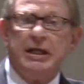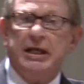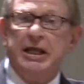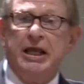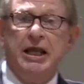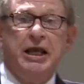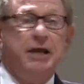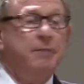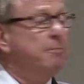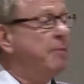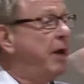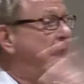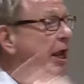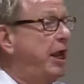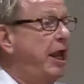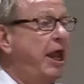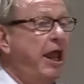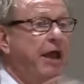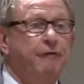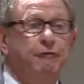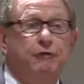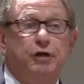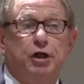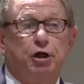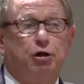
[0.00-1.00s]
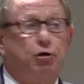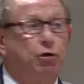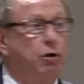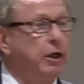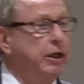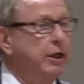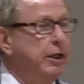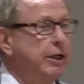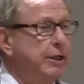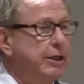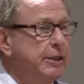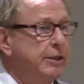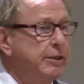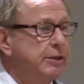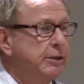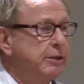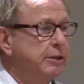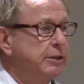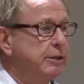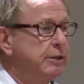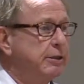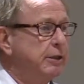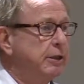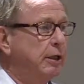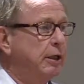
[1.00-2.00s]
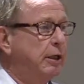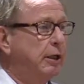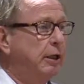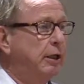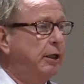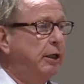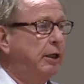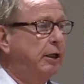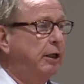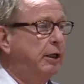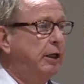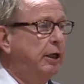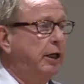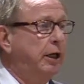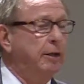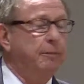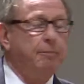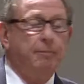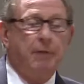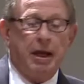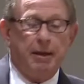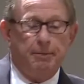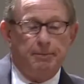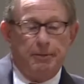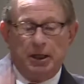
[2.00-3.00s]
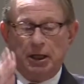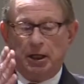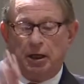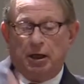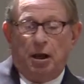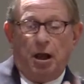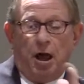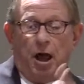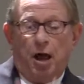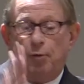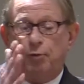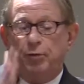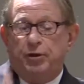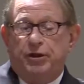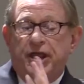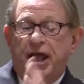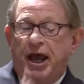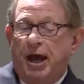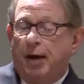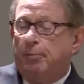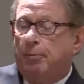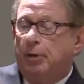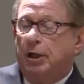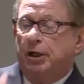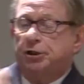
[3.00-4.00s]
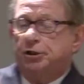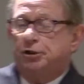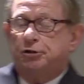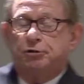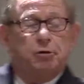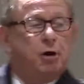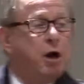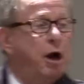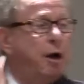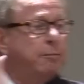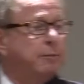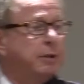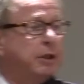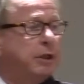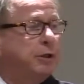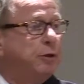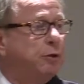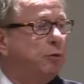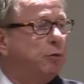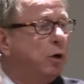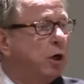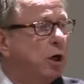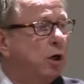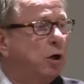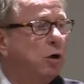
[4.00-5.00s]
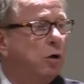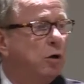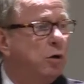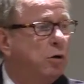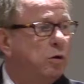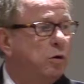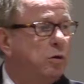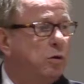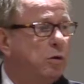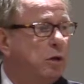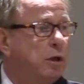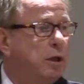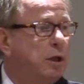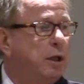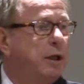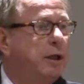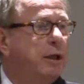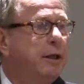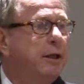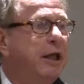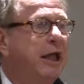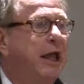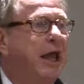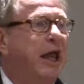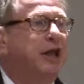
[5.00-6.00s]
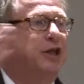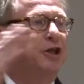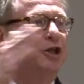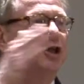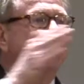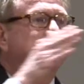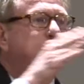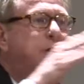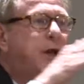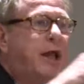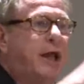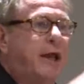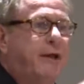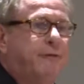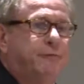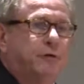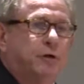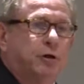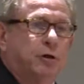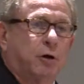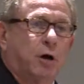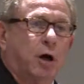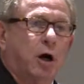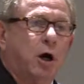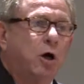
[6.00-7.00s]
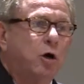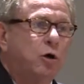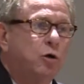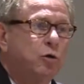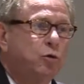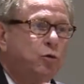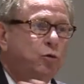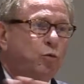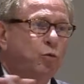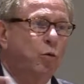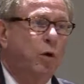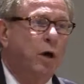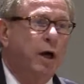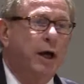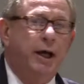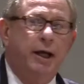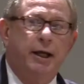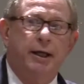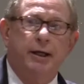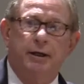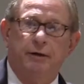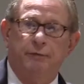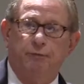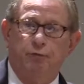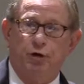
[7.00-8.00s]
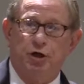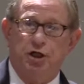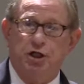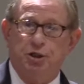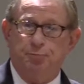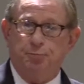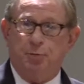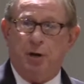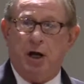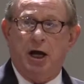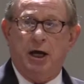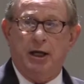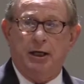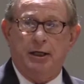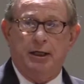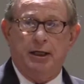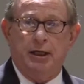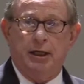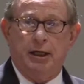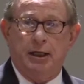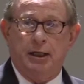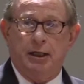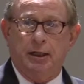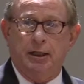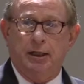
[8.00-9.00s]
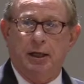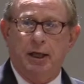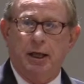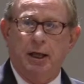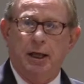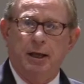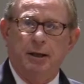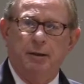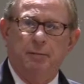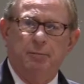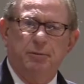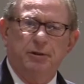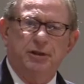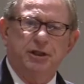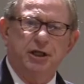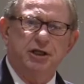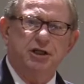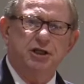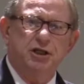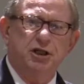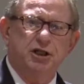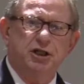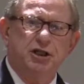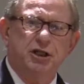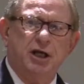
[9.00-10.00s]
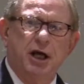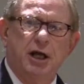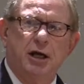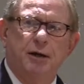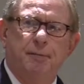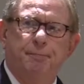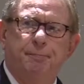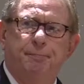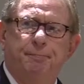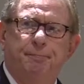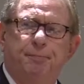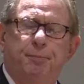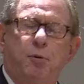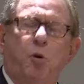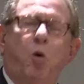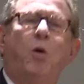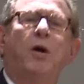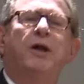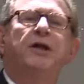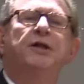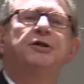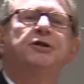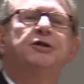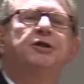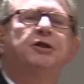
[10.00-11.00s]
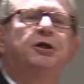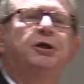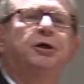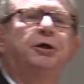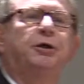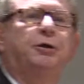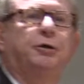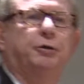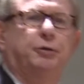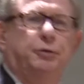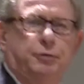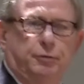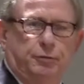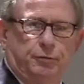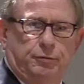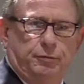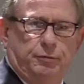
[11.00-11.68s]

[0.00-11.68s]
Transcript: It may have degrees. It may be a lot with how much trauma in a row. And you have your own way of responding. But this just kind of points to.